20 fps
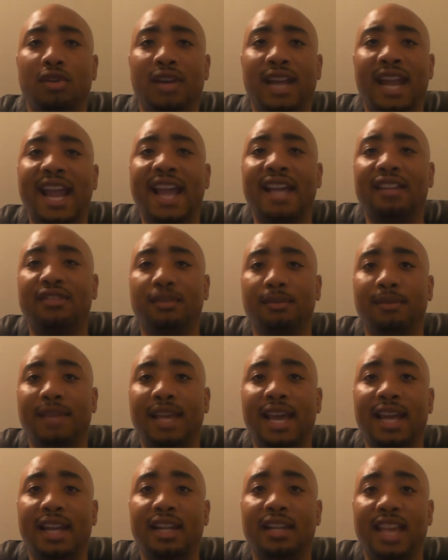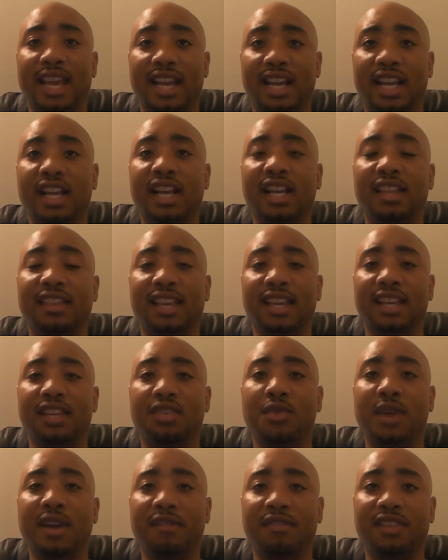gas from that cut that
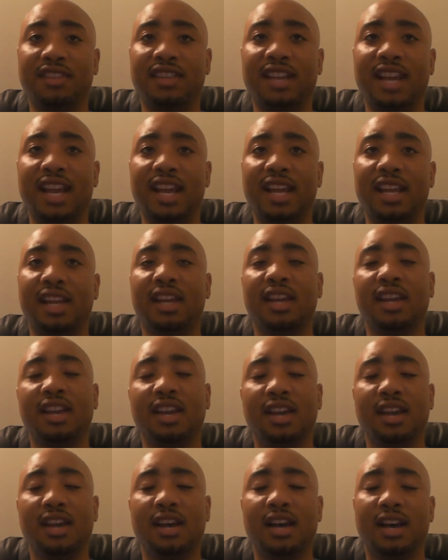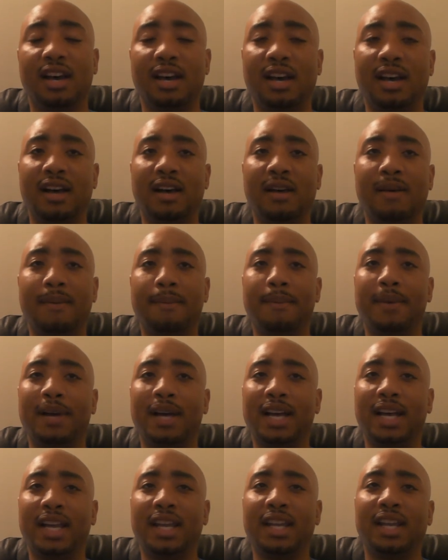you have to take.
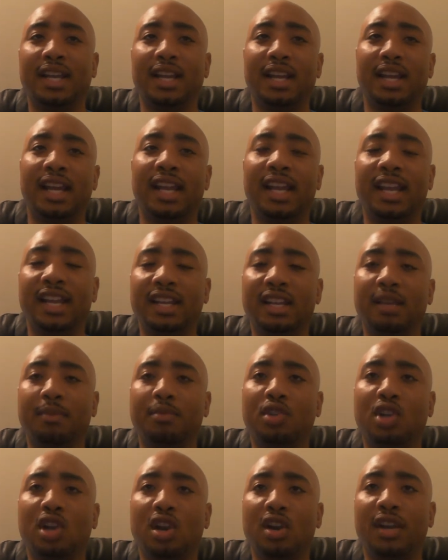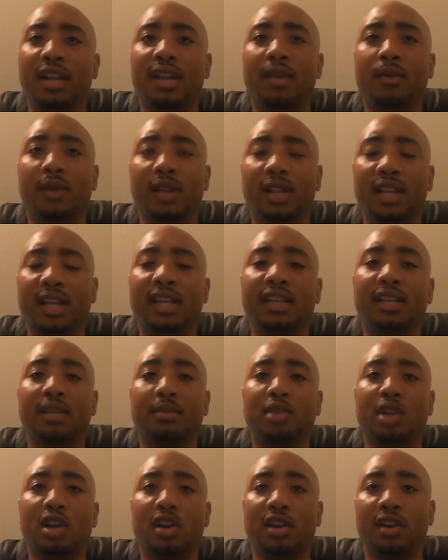But it ended up turn. He really
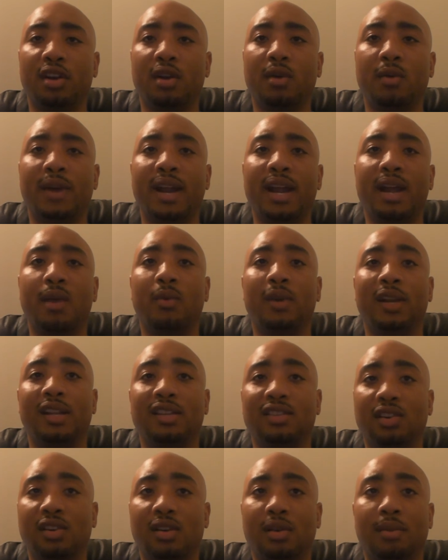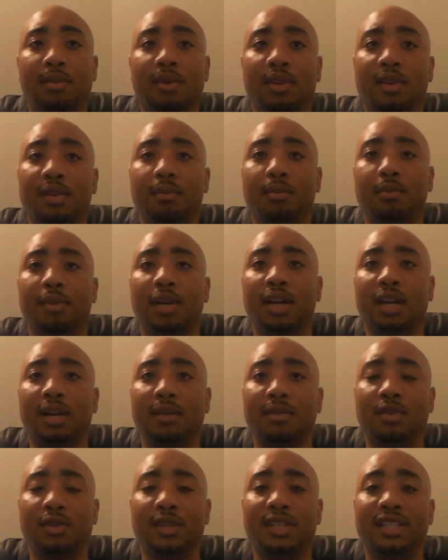ended up turning around when I saw him
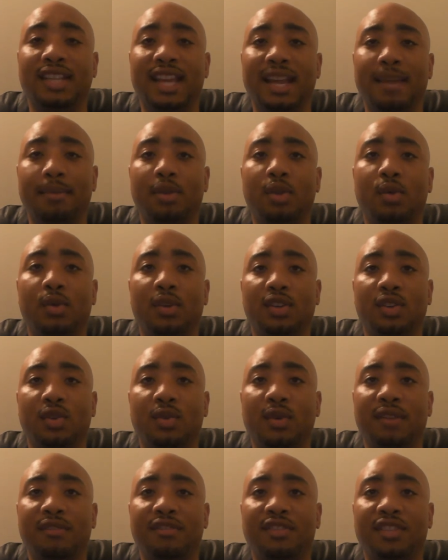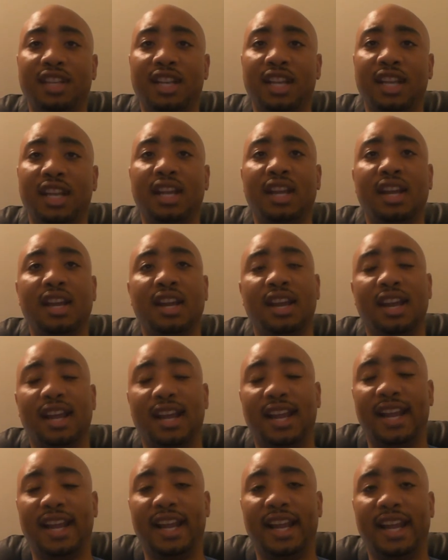do his debut in UFC,
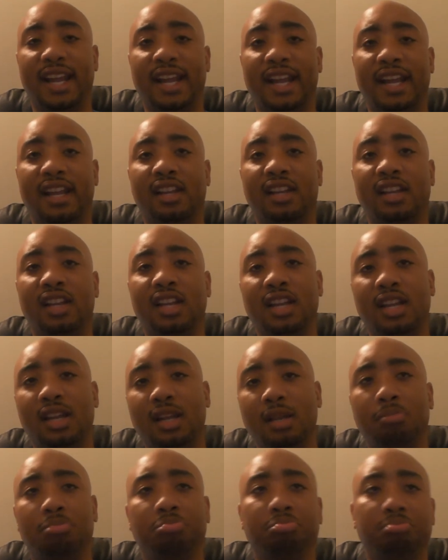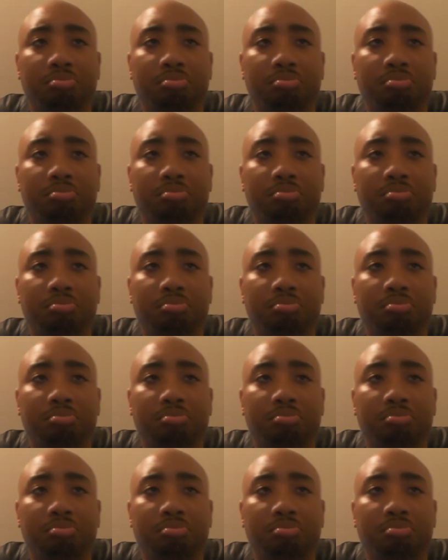and he